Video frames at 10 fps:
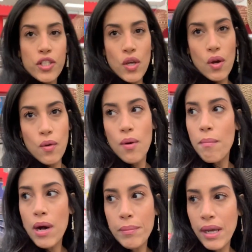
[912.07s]
So
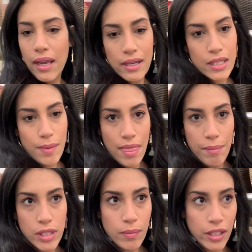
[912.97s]
mama ain't gonna spend that
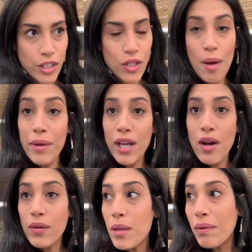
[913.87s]
much money, so I'm gonna
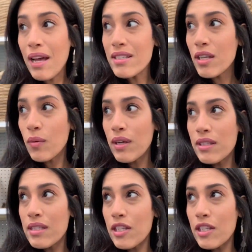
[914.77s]
go with the plastic ones.